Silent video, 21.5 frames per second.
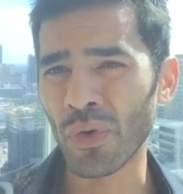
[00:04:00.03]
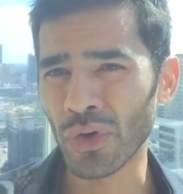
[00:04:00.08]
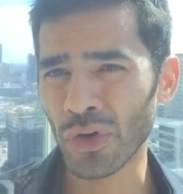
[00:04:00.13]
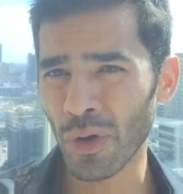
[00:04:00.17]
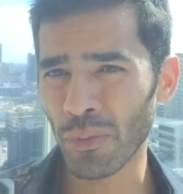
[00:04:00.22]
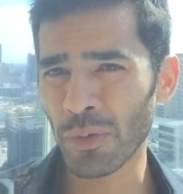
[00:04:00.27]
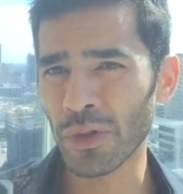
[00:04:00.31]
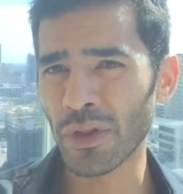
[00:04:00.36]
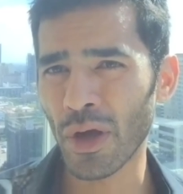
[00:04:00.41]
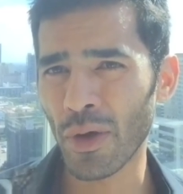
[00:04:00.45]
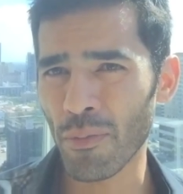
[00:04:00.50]

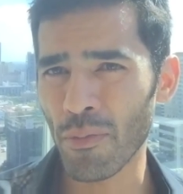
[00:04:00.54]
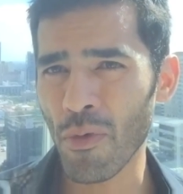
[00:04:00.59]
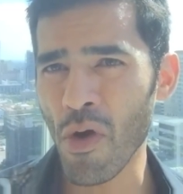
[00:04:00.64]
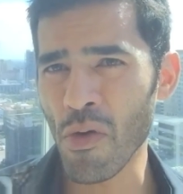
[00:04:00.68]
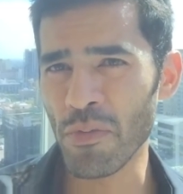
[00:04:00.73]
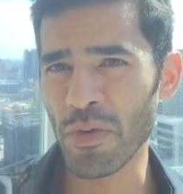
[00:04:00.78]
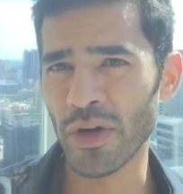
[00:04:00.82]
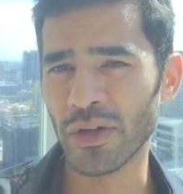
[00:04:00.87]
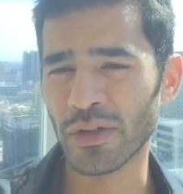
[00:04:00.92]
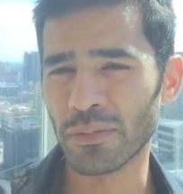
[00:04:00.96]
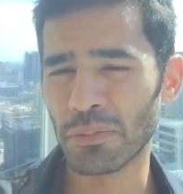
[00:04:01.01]
outcome in that
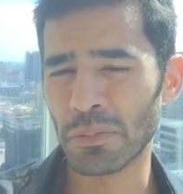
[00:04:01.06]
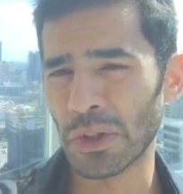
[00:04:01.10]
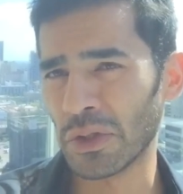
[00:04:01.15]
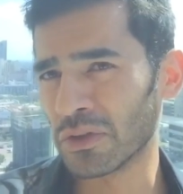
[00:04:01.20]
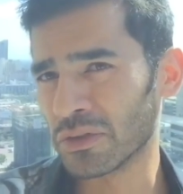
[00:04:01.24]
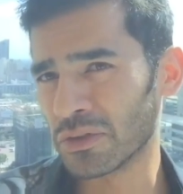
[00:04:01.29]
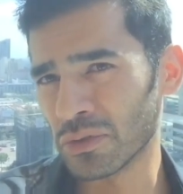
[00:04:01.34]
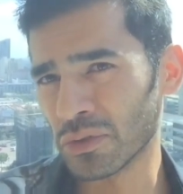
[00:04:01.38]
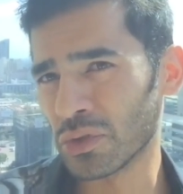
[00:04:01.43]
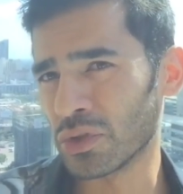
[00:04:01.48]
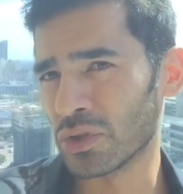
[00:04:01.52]
moment,
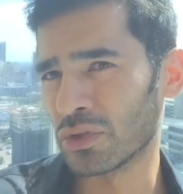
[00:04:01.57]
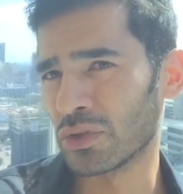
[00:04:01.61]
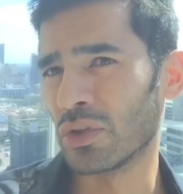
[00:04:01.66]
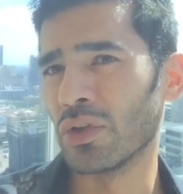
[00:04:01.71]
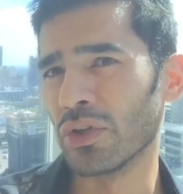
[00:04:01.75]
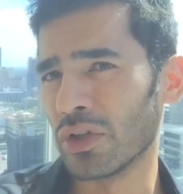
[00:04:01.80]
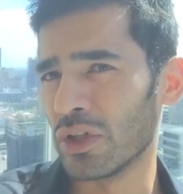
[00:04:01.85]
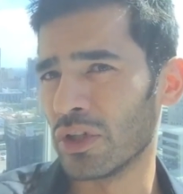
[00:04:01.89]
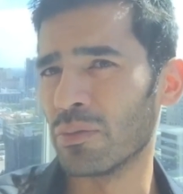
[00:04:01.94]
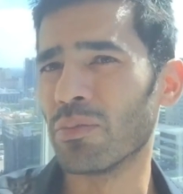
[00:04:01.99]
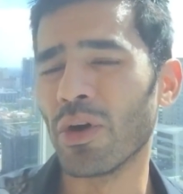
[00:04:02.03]
because he was just
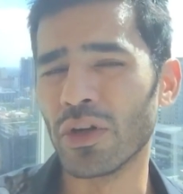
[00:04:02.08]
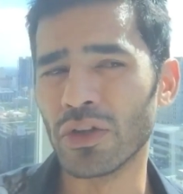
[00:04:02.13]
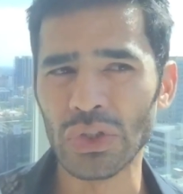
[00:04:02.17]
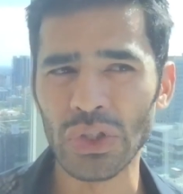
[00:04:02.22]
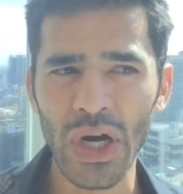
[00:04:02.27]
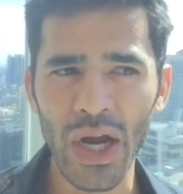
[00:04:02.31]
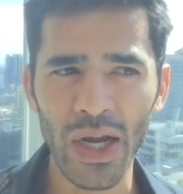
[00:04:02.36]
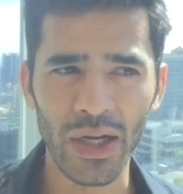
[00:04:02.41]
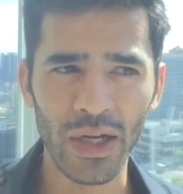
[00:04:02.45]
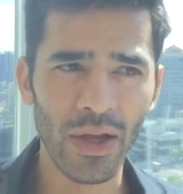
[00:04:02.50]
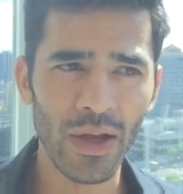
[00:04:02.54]
going to keep on
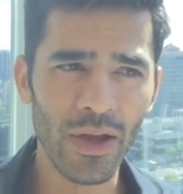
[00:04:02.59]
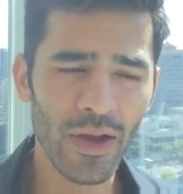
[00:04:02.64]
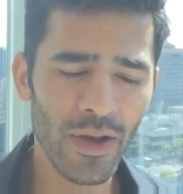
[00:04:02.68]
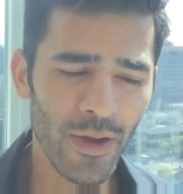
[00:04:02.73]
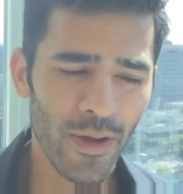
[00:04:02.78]
trying.